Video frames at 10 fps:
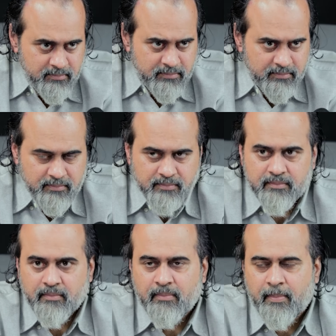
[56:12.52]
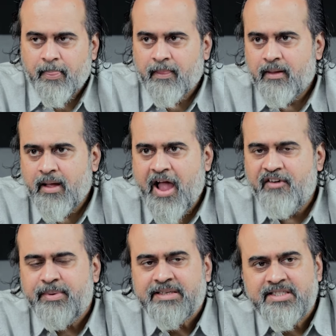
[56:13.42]
I
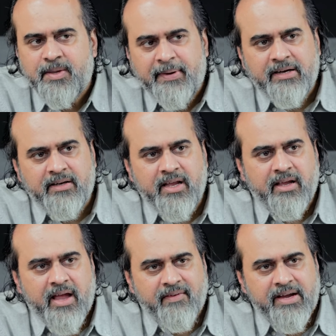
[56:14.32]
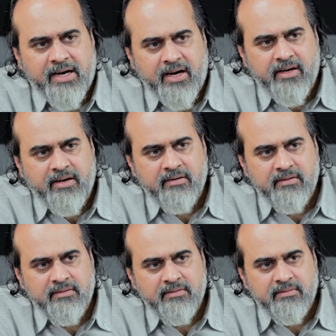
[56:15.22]
have been sipping tea. Have I killed it?